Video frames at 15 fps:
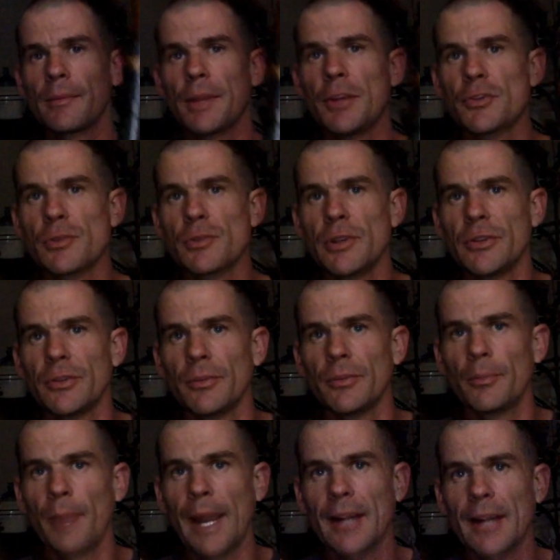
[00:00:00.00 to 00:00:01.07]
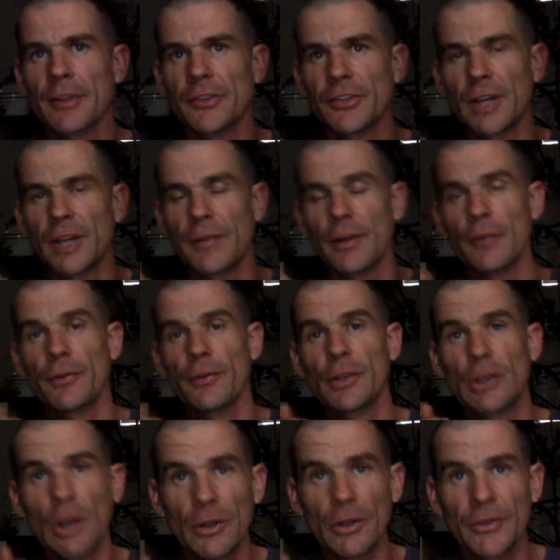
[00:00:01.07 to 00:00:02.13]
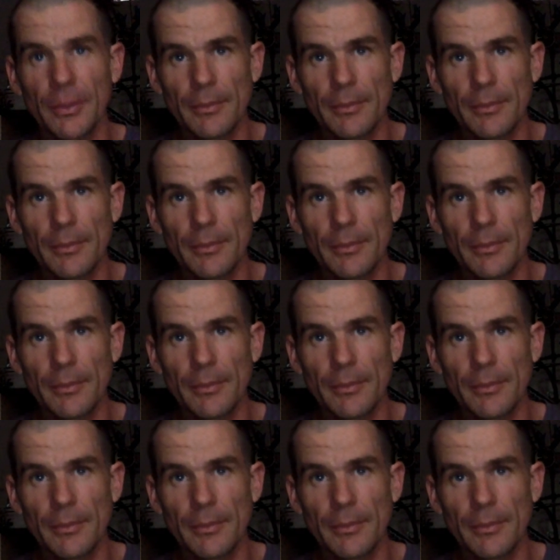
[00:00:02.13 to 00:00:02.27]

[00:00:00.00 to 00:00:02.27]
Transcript: injuries and back and stuff, and I forgot to